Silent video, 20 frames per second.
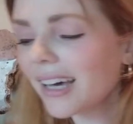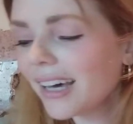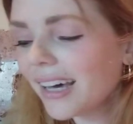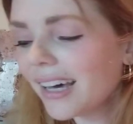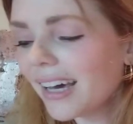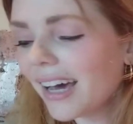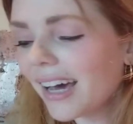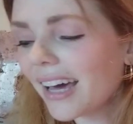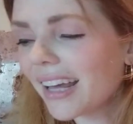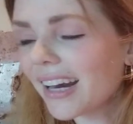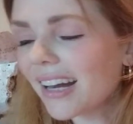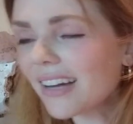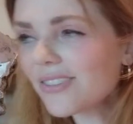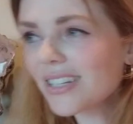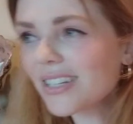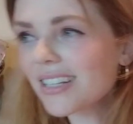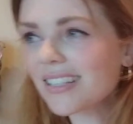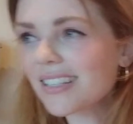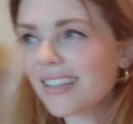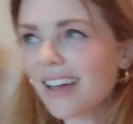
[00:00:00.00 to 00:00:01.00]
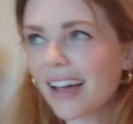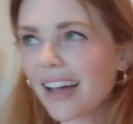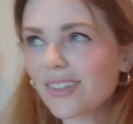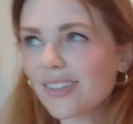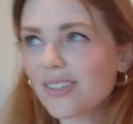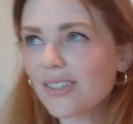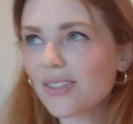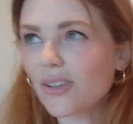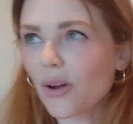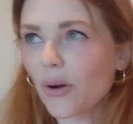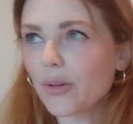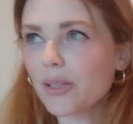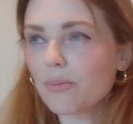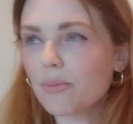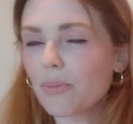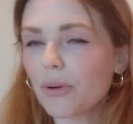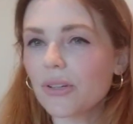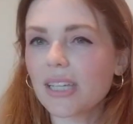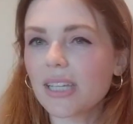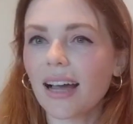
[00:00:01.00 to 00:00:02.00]
And I was just, like, so
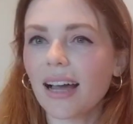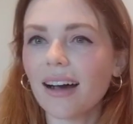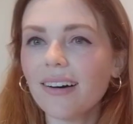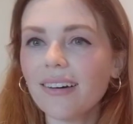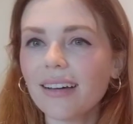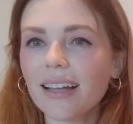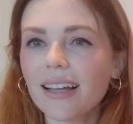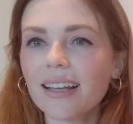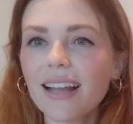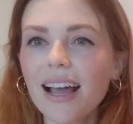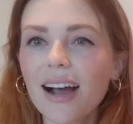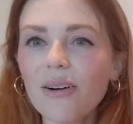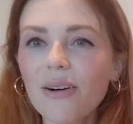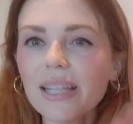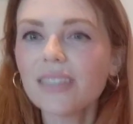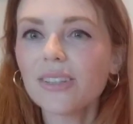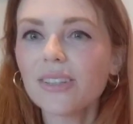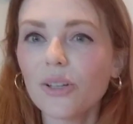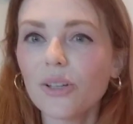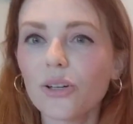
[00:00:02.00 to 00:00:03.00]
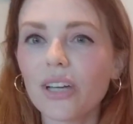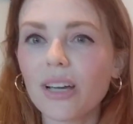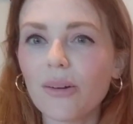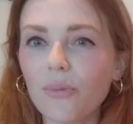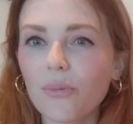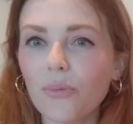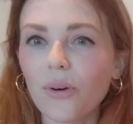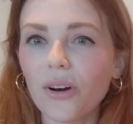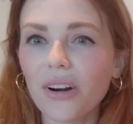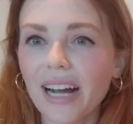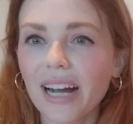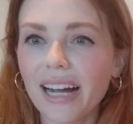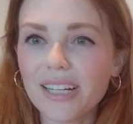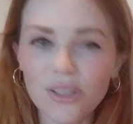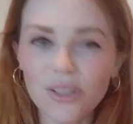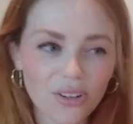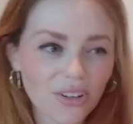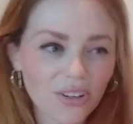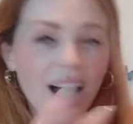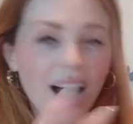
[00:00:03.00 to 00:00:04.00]
spooked out. And now I look at what I
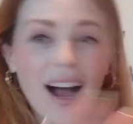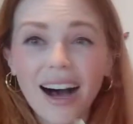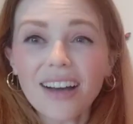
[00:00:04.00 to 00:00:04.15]
do.